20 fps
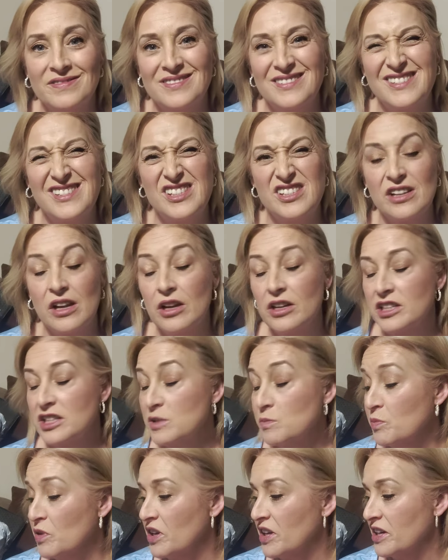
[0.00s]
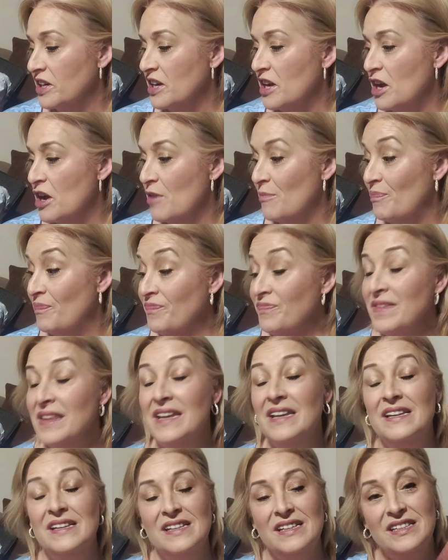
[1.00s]
It sucks. But,
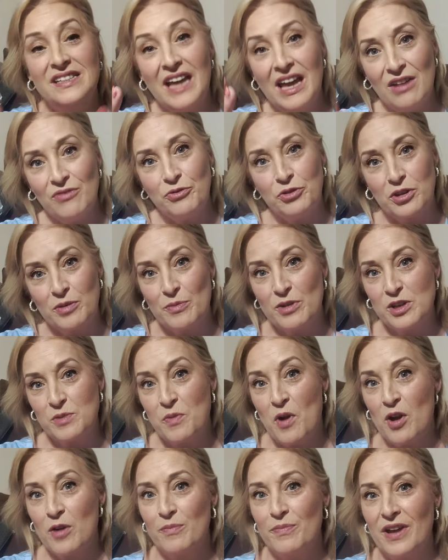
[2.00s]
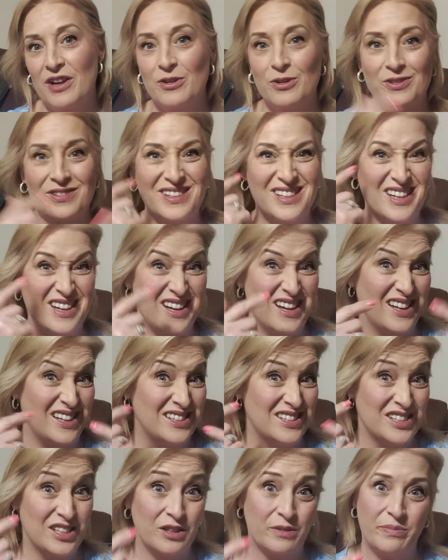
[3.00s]
yeah, for the most part, better. The
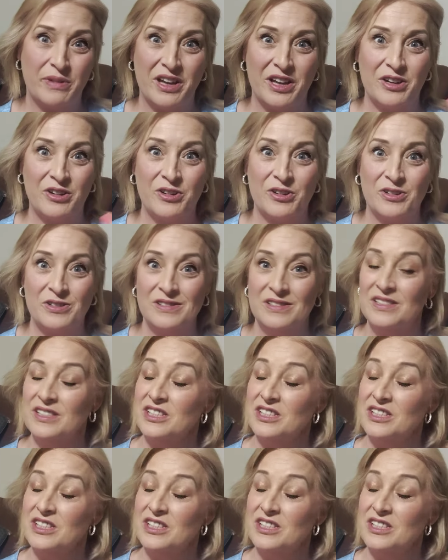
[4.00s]
eyes look better.